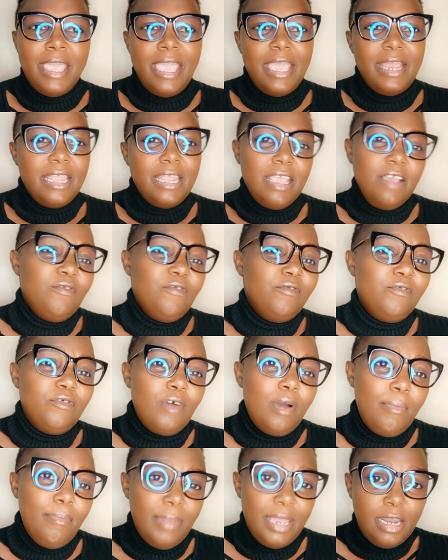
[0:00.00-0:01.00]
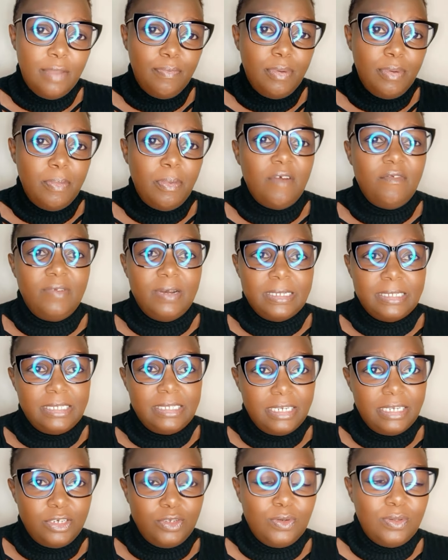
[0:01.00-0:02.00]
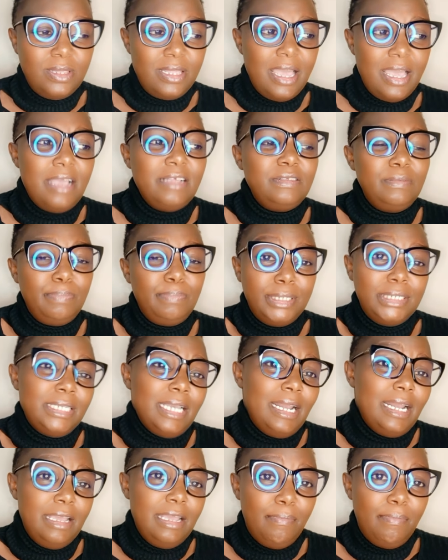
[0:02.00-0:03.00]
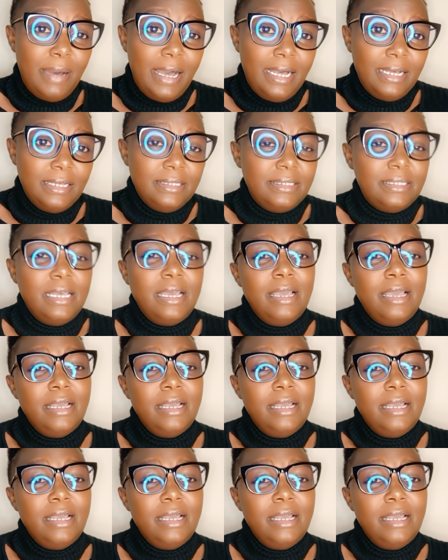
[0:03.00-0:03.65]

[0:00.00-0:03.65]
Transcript: and if many people have listed you there especially banks